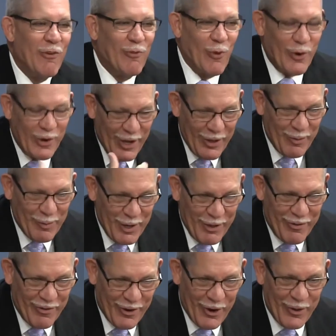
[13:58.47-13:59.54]
for another
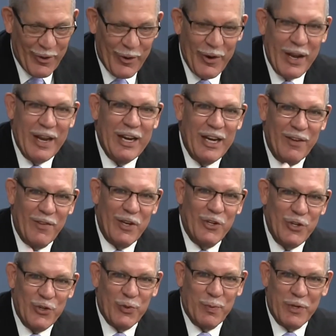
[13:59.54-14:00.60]
month further mm-hmm. if they
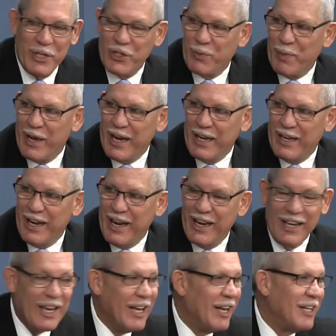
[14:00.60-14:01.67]
choose to participate.
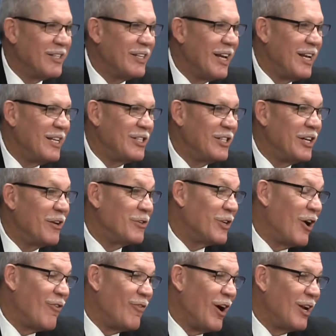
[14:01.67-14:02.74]
And again, like I said, it's you know it's
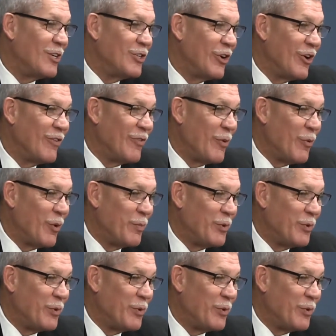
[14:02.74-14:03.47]
all voluntary if they want to